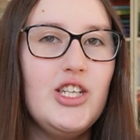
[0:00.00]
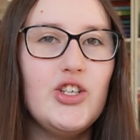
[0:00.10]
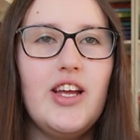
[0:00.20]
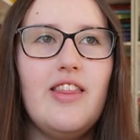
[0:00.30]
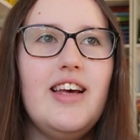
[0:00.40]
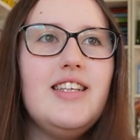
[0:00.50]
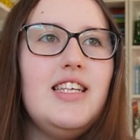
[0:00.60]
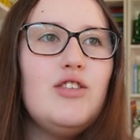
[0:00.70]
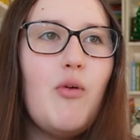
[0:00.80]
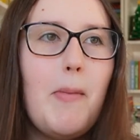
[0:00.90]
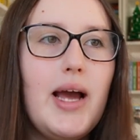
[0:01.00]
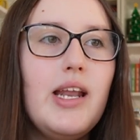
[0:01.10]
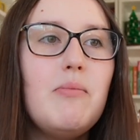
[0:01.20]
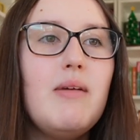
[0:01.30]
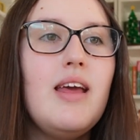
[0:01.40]
enjoying this. It's
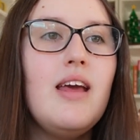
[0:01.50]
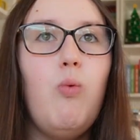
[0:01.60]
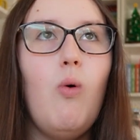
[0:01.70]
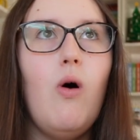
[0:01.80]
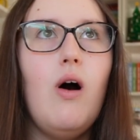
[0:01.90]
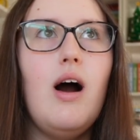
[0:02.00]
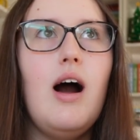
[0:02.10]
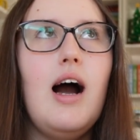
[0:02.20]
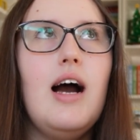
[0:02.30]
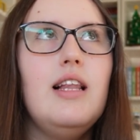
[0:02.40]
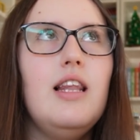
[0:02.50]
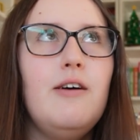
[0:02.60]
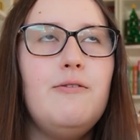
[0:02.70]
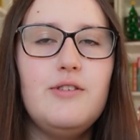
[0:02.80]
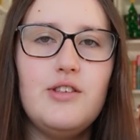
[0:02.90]
reminding me what I
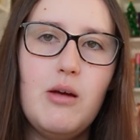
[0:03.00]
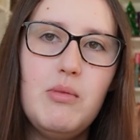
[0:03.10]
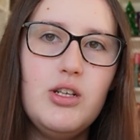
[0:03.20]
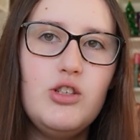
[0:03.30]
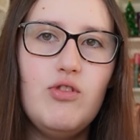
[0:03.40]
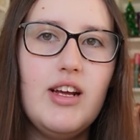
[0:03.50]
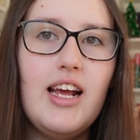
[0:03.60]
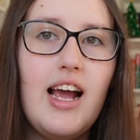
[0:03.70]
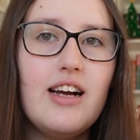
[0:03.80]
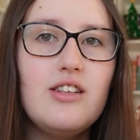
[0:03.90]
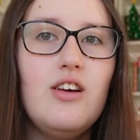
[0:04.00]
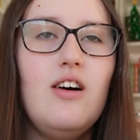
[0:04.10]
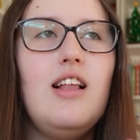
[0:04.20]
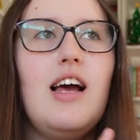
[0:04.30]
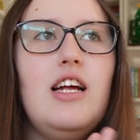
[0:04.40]
loved so much reading
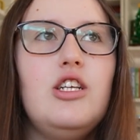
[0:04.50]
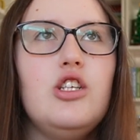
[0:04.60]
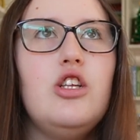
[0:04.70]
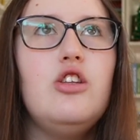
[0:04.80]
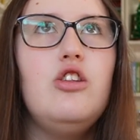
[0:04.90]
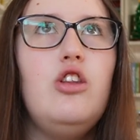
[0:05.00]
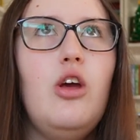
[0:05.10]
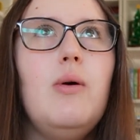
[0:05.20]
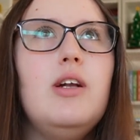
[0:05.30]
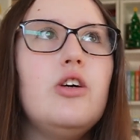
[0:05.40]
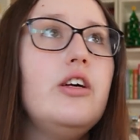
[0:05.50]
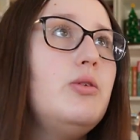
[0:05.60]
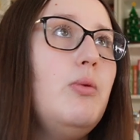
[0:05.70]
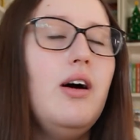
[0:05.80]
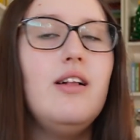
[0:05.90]
ACOTAR. I just do enjoy
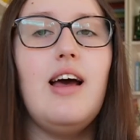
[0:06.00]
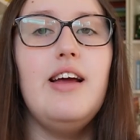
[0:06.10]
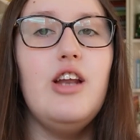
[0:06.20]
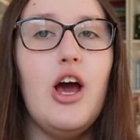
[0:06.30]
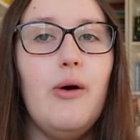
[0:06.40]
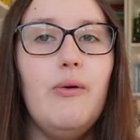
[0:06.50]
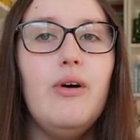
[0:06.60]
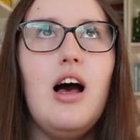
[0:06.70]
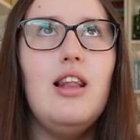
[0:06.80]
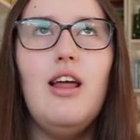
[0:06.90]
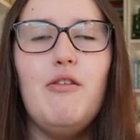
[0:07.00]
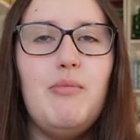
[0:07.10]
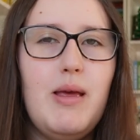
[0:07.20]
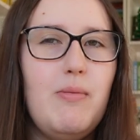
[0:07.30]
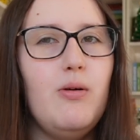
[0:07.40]
this world. I know a lot of
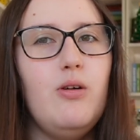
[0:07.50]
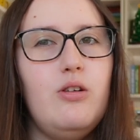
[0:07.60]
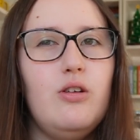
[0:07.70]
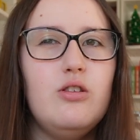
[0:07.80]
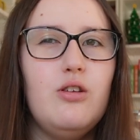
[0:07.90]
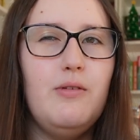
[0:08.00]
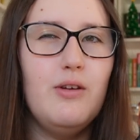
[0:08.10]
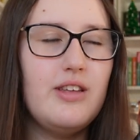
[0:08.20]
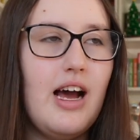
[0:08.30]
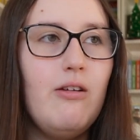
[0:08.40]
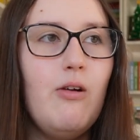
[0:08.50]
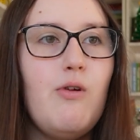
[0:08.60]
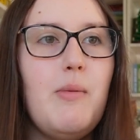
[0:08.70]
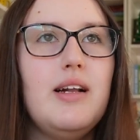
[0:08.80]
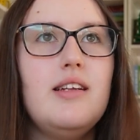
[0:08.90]
people sort of look down on
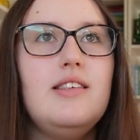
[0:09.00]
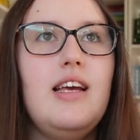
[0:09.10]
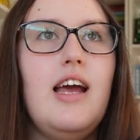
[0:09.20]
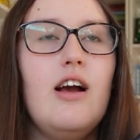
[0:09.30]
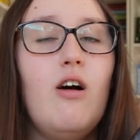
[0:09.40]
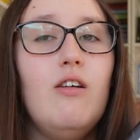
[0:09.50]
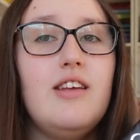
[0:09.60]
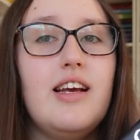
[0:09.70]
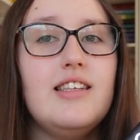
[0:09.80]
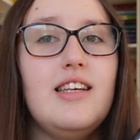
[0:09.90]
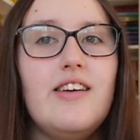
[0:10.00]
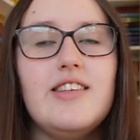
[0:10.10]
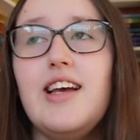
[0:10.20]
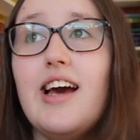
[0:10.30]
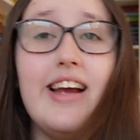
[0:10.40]
romantasy and can't take it
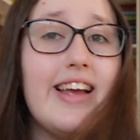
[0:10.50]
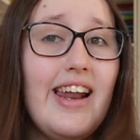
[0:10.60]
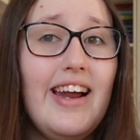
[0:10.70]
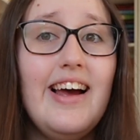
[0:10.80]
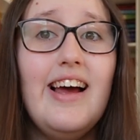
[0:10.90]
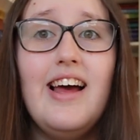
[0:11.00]
seriously, and I get it.